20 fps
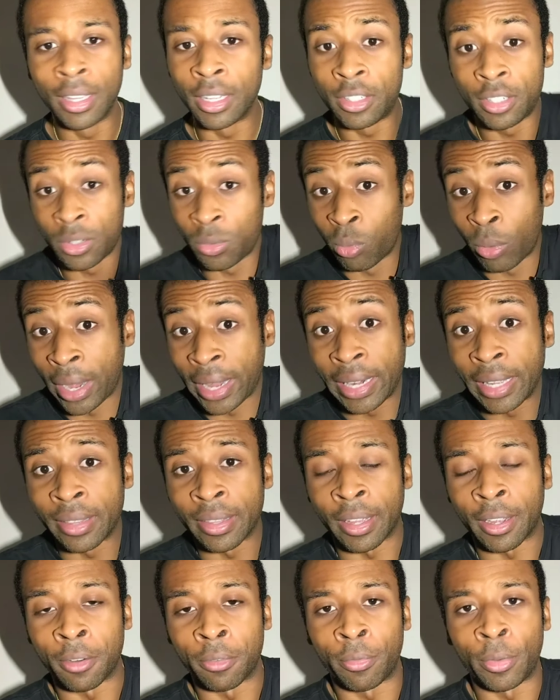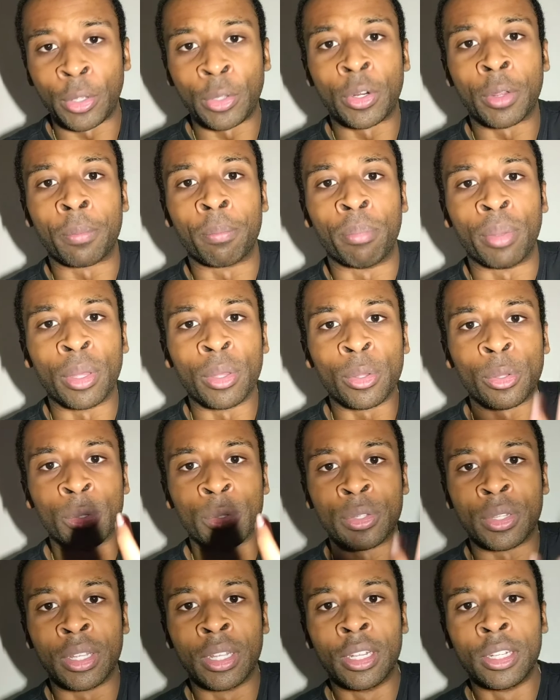It's just waiting there for you to
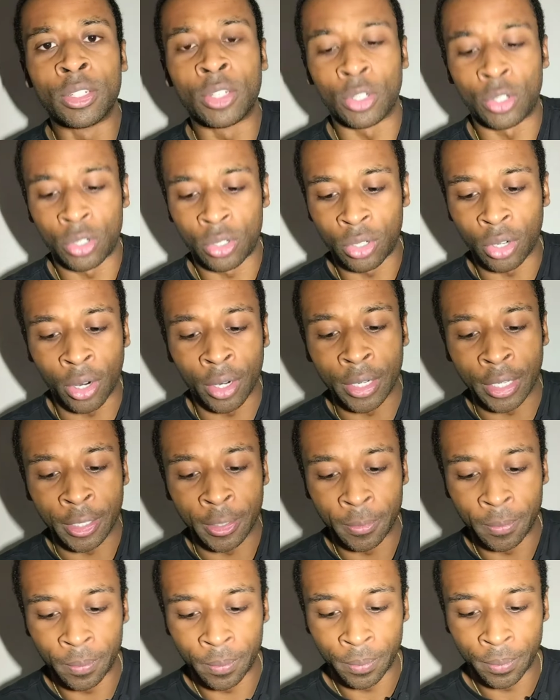build, to start it.